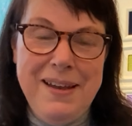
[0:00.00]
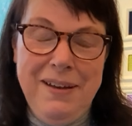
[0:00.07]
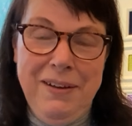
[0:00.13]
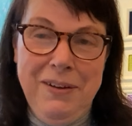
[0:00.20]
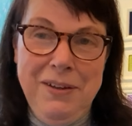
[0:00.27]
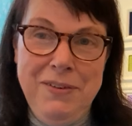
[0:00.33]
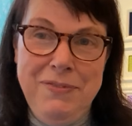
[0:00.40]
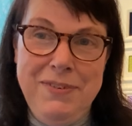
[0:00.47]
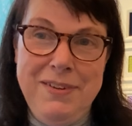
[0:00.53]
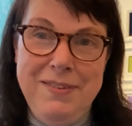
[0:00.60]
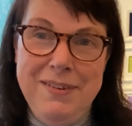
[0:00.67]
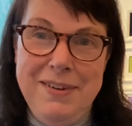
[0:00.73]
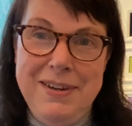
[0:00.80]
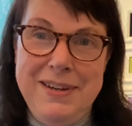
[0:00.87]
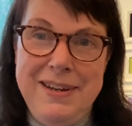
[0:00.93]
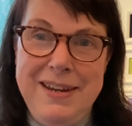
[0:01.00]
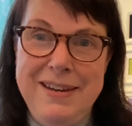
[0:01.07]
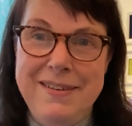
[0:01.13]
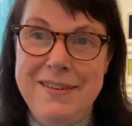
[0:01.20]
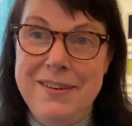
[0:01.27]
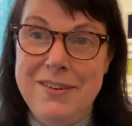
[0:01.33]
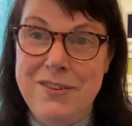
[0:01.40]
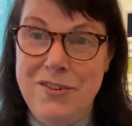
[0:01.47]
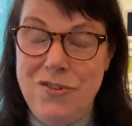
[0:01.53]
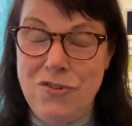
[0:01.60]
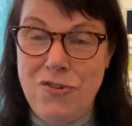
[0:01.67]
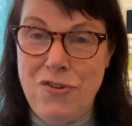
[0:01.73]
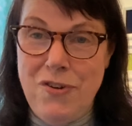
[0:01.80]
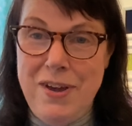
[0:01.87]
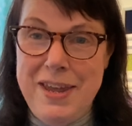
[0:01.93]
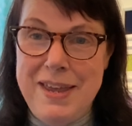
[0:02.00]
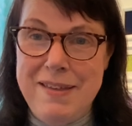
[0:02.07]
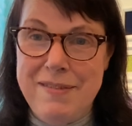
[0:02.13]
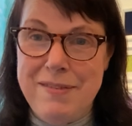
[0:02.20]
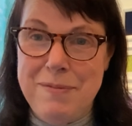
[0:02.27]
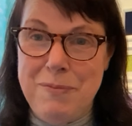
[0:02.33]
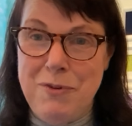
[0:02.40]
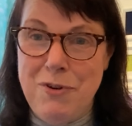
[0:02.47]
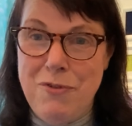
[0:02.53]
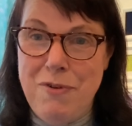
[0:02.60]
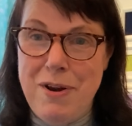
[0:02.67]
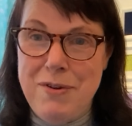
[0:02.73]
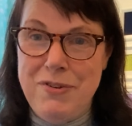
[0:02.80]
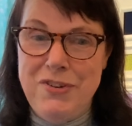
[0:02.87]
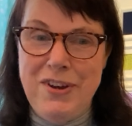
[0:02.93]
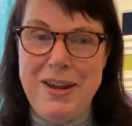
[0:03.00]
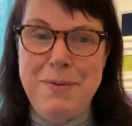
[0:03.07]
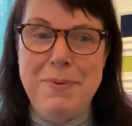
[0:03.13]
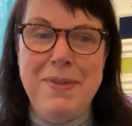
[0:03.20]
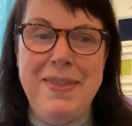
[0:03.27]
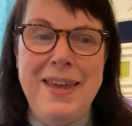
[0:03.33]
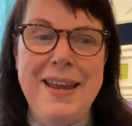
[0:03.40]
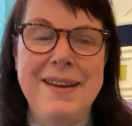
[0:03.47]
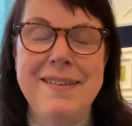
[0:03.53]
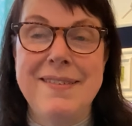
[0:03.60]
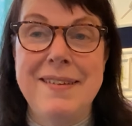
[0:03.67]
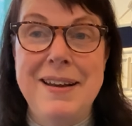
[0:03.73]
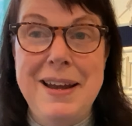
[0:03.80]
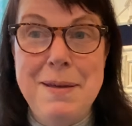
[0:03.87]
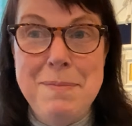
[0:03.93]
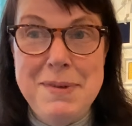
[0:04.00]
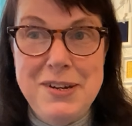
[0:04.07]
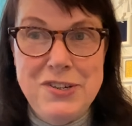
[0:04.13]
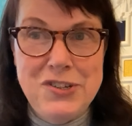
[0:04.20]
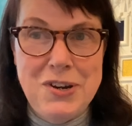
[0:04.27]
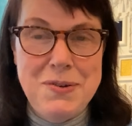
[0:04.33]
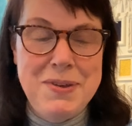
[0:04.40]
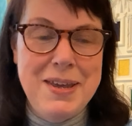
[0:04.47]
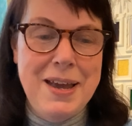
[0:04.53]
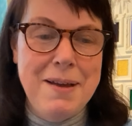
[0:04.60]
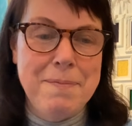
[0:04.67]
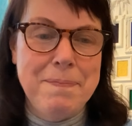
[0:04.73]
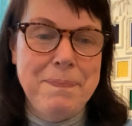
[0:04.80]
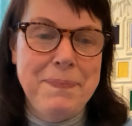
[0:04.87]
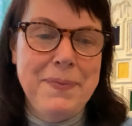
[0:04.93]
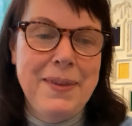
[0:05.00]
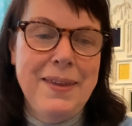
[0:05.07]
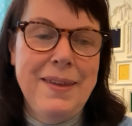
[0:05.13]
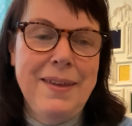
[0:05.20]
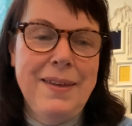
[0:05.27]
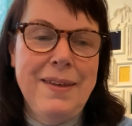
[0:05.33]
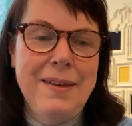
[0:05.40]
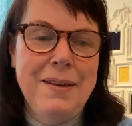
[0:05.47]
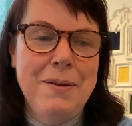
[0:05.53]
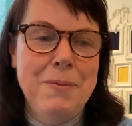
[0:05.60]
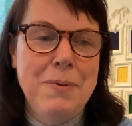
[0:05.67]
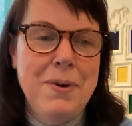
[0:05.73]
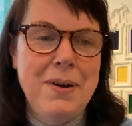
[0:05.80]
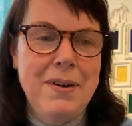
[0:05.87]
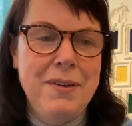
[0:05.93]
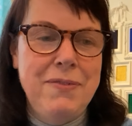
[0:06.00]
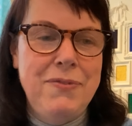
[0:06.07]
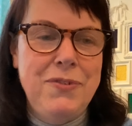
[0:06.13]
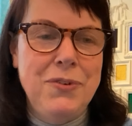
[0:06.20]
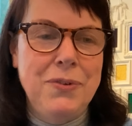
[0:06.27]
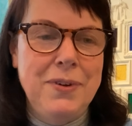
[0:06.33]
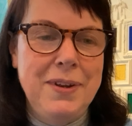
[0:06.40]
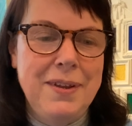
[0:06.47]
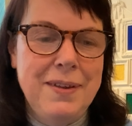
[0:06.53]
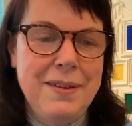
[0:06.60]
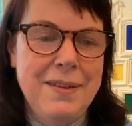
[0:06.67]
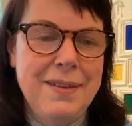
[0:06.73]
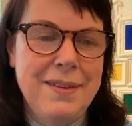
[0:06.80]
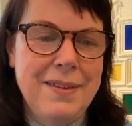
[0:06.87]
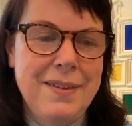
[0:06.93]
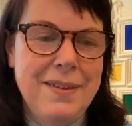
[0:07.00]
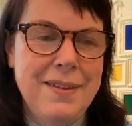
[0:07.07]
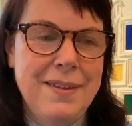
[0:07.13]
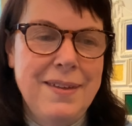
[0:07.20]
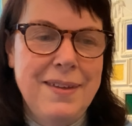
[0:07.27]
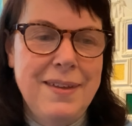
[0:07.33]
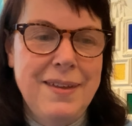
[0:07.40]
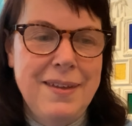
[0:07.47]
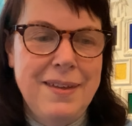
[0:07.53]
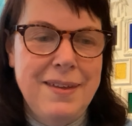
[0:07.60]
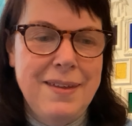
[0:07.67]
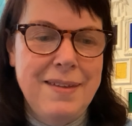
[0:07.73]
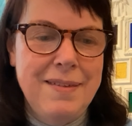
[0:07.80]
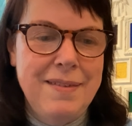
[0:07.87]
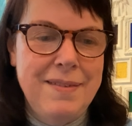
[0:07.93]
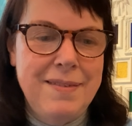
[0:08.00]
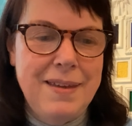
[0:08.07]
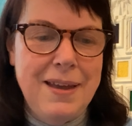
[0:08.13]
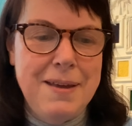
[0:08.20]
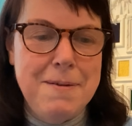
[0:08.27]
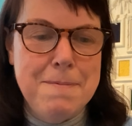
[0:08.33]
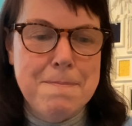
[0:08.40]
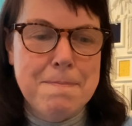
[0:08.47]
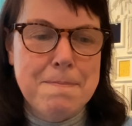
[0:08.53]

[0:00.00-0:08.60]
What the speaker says: I've decided to try some crochet with it. So let me show you what I've done. So